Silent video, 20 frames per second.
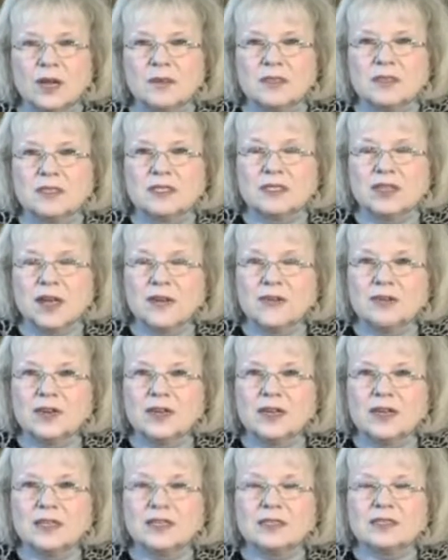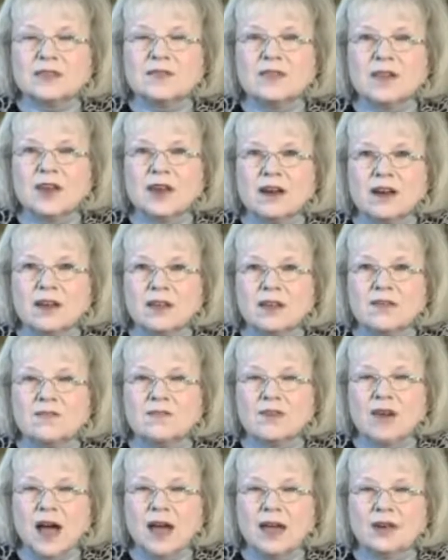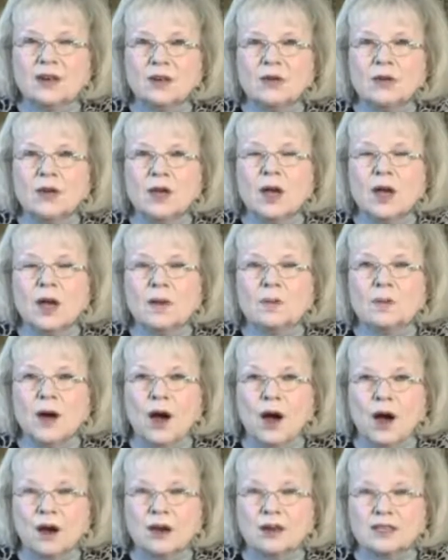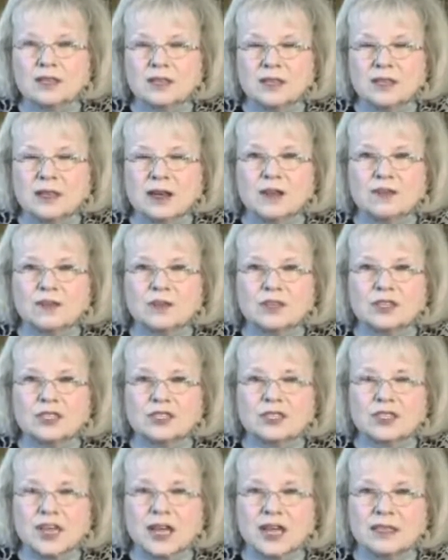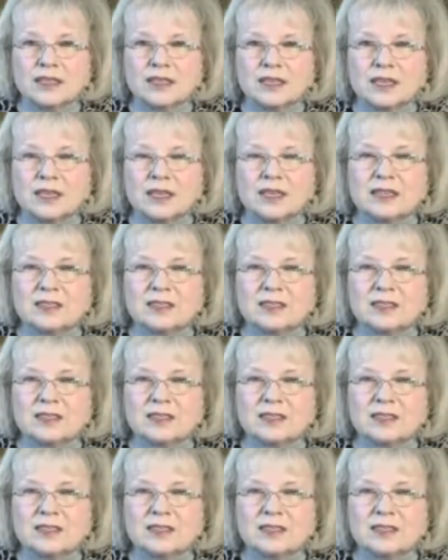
but suffering is a very vital part of Christianity.